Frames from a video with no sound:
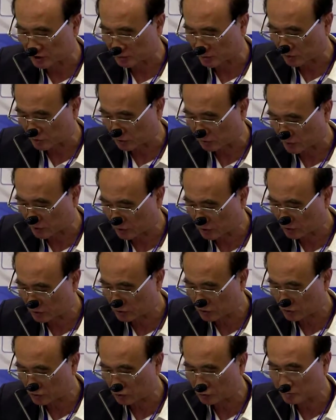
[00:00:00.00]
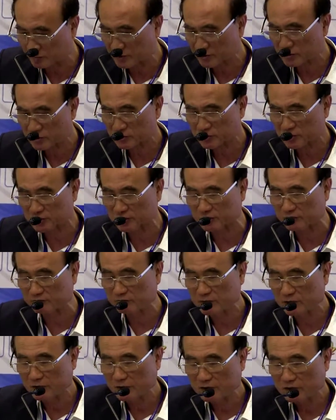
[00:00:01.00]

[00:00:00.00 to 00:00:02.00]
Because ubiquitin